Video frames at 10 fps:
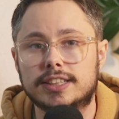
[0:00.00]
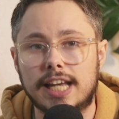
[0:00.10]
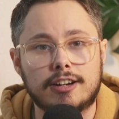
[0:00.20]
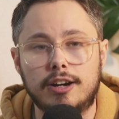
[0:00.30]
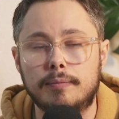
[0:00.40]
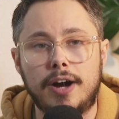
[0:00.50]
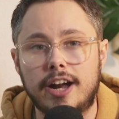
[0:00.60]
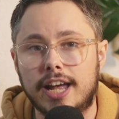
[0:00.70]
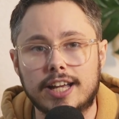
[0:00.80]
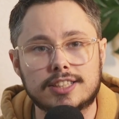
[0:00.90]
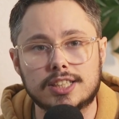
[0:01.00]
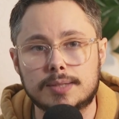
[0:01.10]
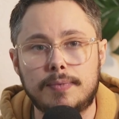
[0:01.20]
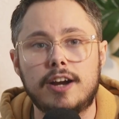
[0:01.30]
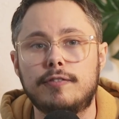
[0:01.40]
Zack Podcast on
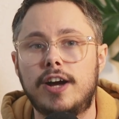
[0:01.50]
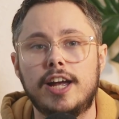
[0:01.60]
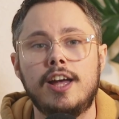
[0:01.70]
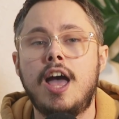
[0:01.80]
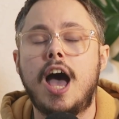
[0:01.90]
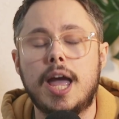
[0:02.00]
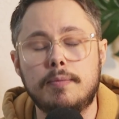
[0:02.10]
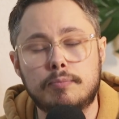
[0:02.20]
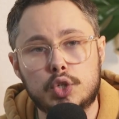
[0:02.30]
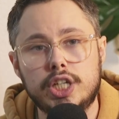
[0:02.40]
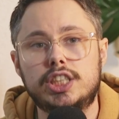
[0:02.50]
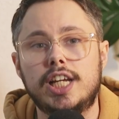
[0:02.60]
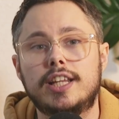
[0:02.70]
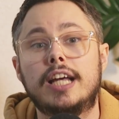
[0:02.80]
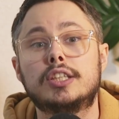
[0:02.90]
Spotify. I
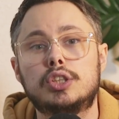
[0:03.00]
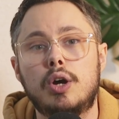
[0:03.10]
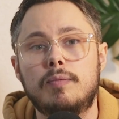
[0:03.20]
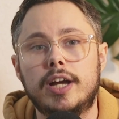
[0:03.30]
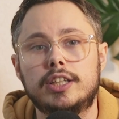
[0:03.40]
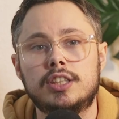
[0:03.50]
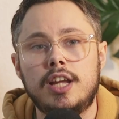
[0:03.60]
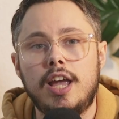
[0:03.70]
appreciate that so much.